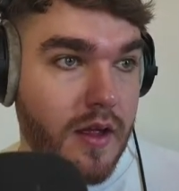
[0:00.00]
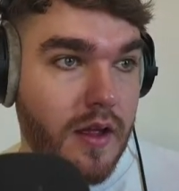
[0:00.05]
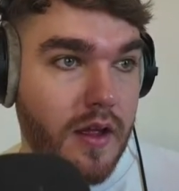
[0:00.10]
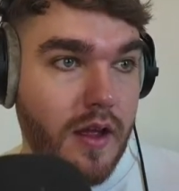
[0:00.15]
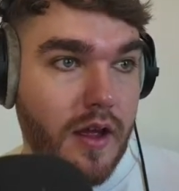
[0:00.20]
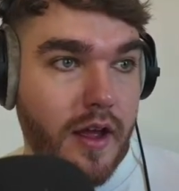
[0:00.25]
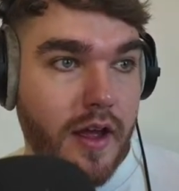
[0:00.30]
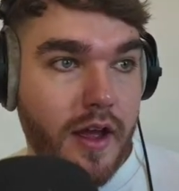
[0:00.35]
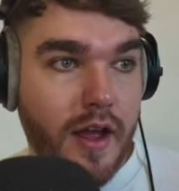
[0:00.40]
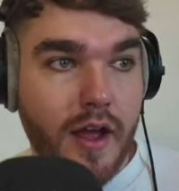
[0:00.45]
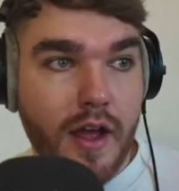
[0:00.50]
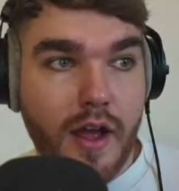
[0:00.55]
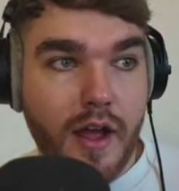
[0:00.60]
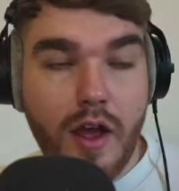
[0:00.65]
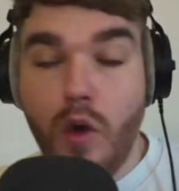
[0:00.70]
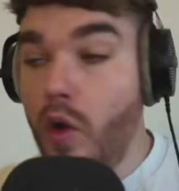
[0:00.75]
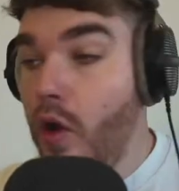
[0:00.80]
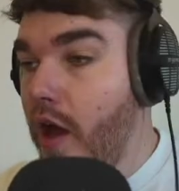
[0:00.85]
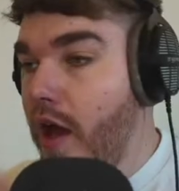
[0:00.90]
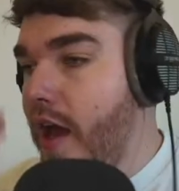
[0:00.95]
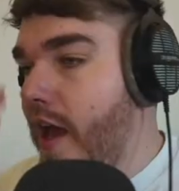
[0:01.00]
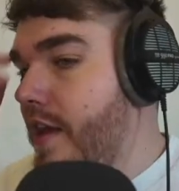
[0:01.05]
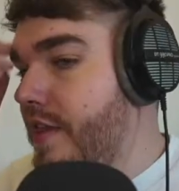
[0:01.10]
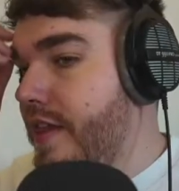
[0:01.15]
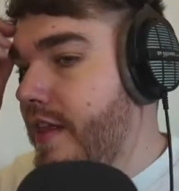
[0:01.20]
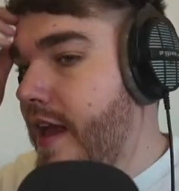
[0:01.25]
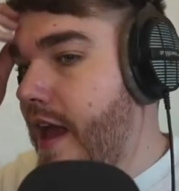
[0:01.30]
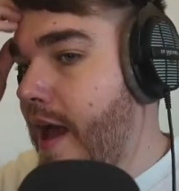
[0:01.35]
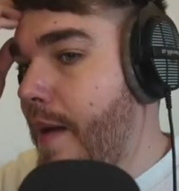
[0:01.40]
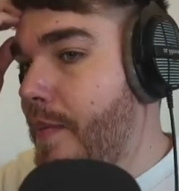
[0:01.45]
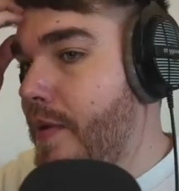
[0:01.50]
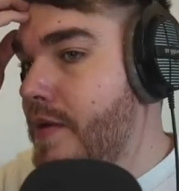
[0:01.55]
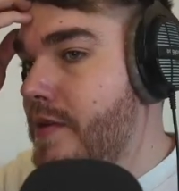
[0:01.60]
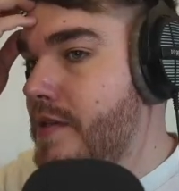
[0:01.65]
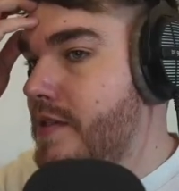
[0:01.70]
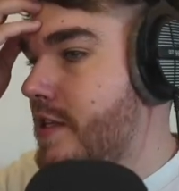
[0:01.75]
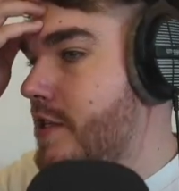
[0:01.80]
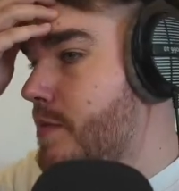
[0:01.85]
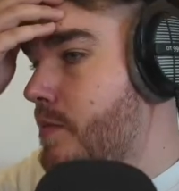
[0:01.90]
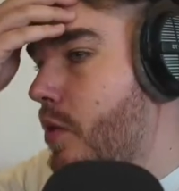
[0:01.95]
or anything that
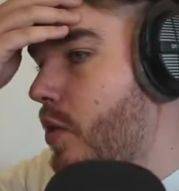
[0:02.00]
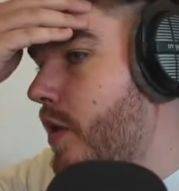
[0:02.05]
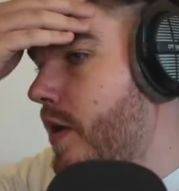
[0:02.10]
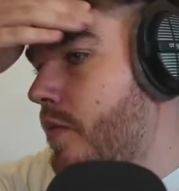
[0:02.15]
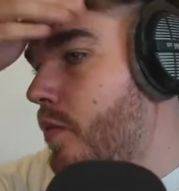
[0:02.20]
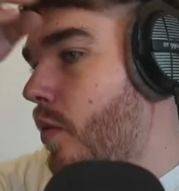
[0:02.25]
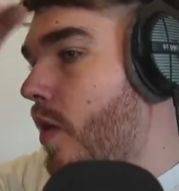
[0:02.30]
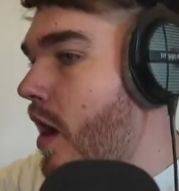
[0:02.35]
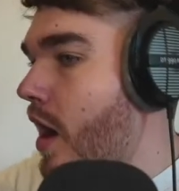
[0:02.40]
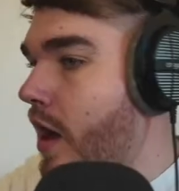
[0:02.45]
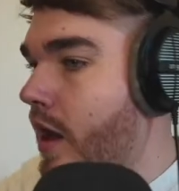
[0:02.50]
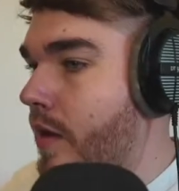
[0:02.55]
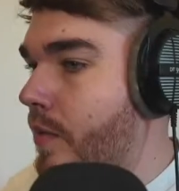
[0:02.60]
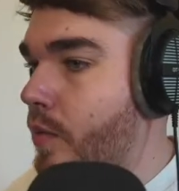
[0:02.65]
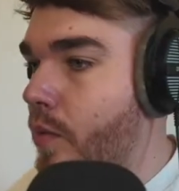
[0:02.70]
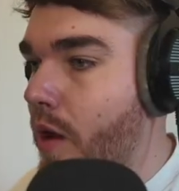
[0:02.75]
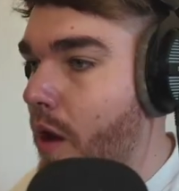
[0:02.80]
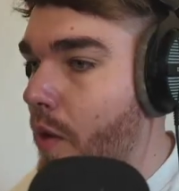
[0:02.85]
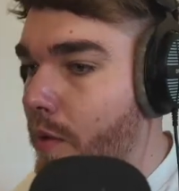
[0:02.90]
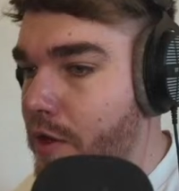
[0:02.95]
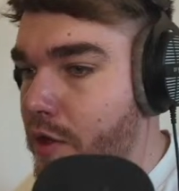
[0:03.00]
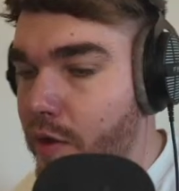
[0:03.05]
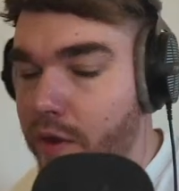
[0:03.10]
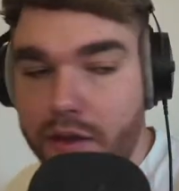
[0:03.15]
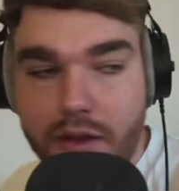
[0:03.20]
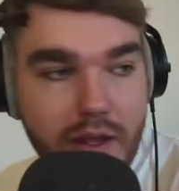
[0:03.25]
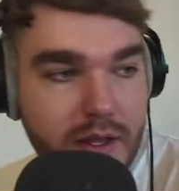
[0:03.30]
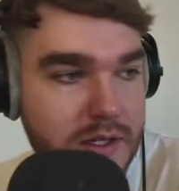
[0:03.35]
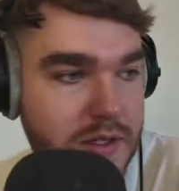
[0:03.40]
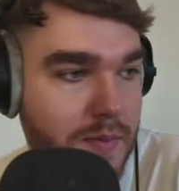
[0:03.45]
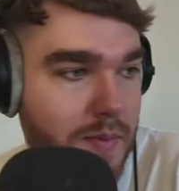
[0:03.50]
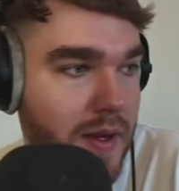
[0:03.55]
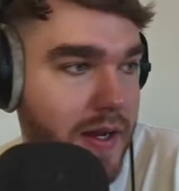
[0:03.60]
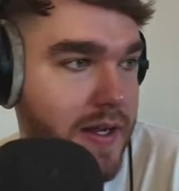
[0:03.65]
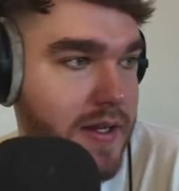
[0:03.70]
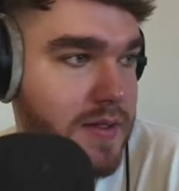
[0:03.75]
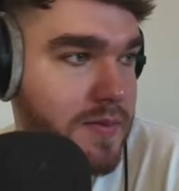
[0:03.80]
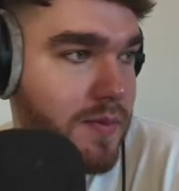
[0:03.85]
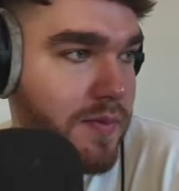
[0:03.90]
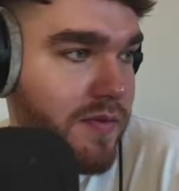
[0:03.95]
happens this morning while we're doing this,
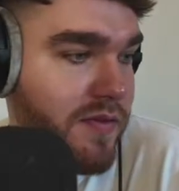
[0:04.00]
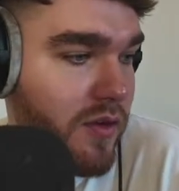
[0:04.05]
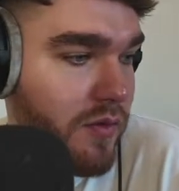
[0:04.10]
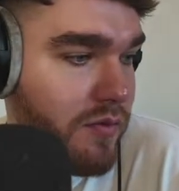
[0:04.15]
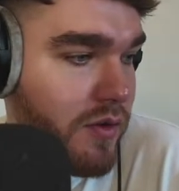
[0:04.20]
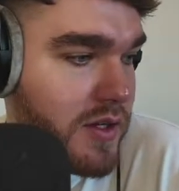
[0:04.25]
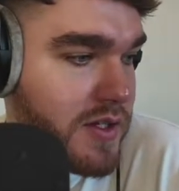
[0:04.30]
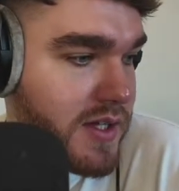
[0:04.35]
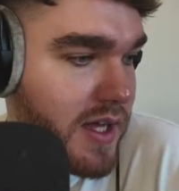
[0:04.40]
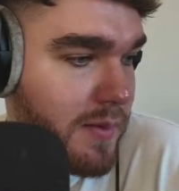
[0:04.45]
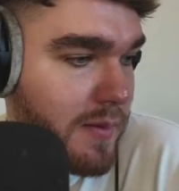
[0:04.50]
please feel free to keep me